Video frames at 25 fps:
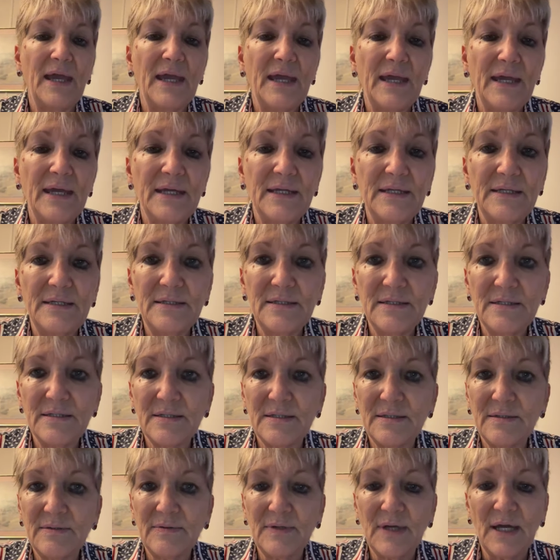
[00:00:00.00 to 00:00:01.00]
and
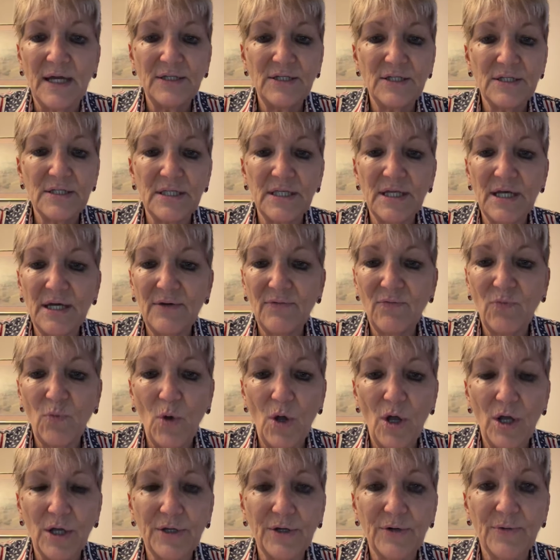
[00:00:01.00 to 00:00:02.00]
I just love
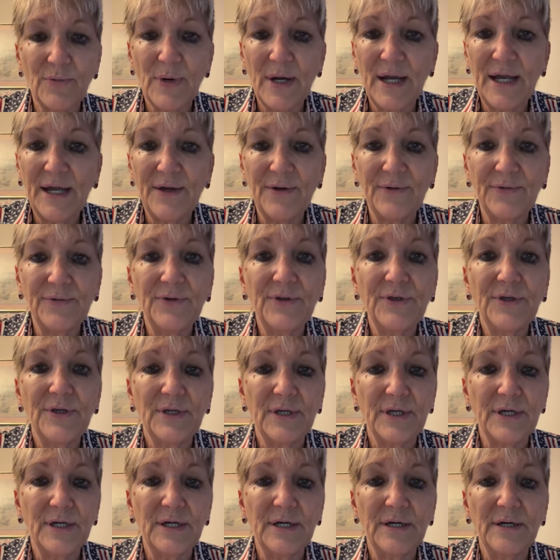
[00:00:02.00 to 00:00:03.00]
walking around
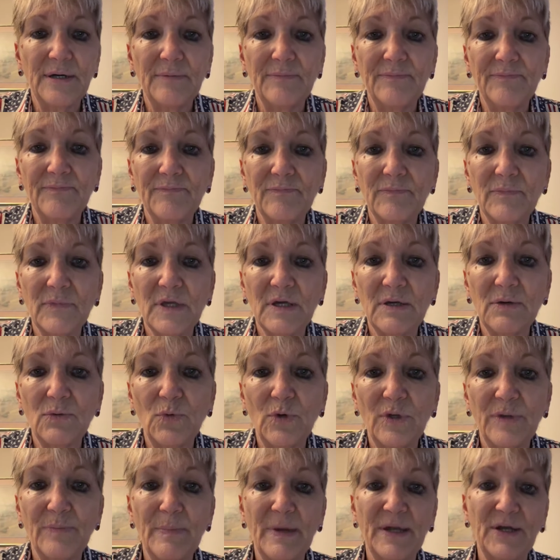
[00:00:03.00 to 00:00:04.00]

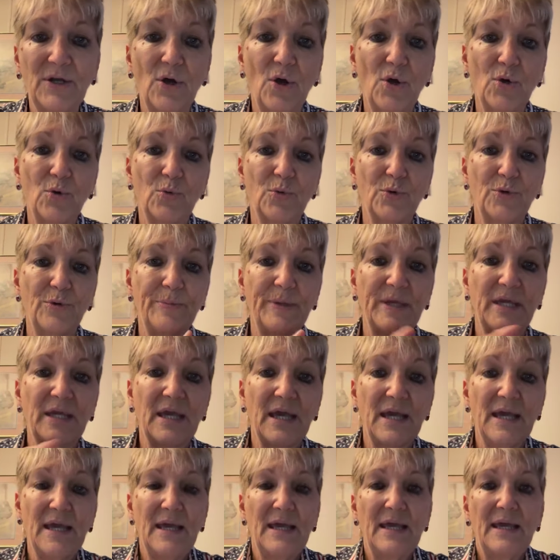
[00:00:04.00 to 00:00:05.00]
with my dog Ruby.
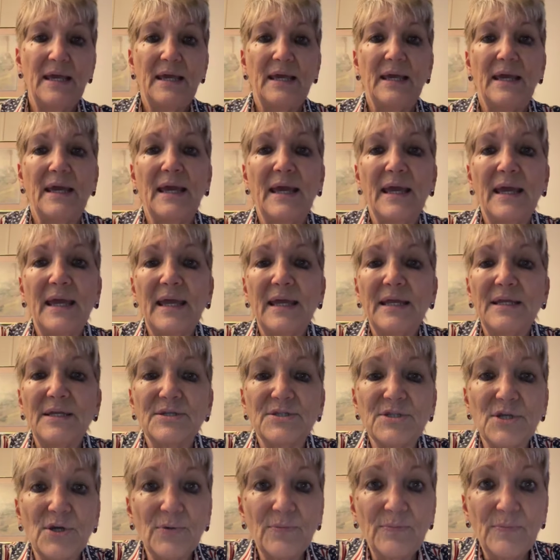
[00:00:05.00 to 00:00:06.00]

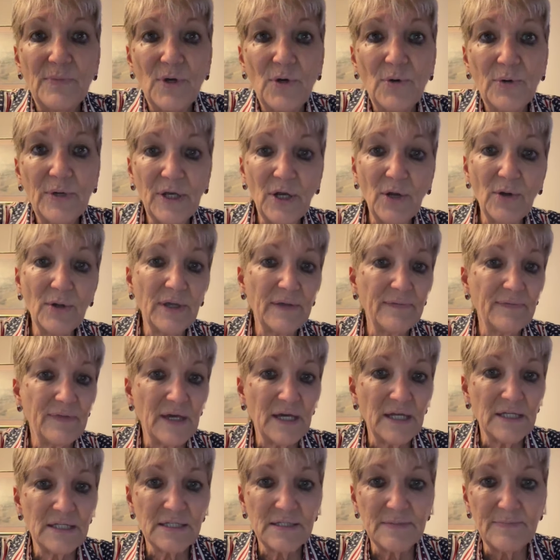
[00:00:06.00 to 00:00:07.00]
And so, okie dokie,
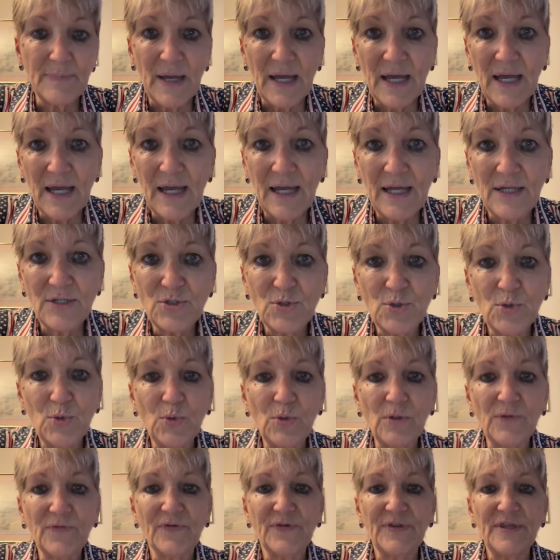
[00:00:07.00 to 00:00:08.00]
that's my
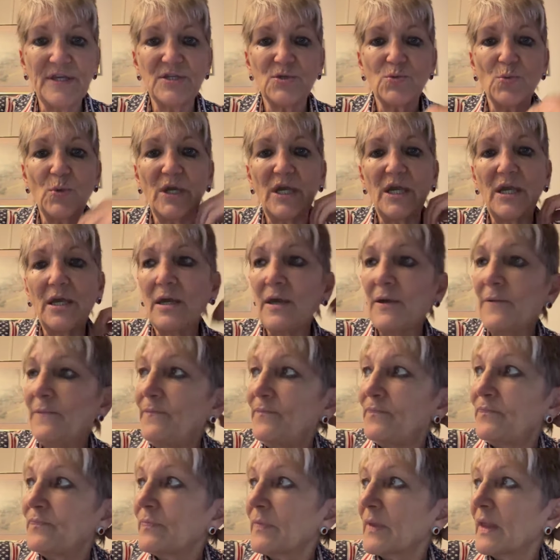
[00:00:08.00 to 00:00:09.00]
tool for this week,
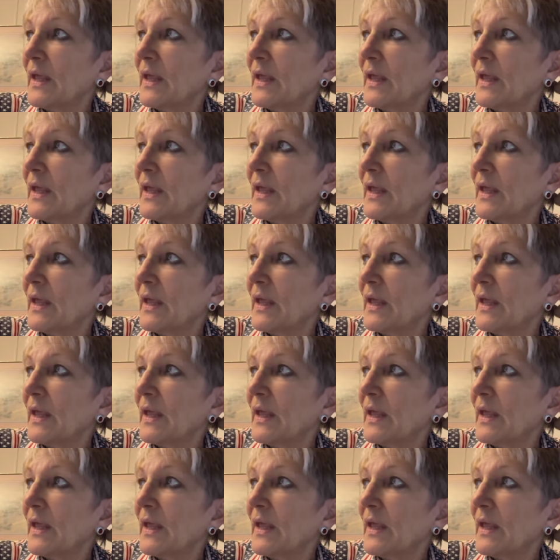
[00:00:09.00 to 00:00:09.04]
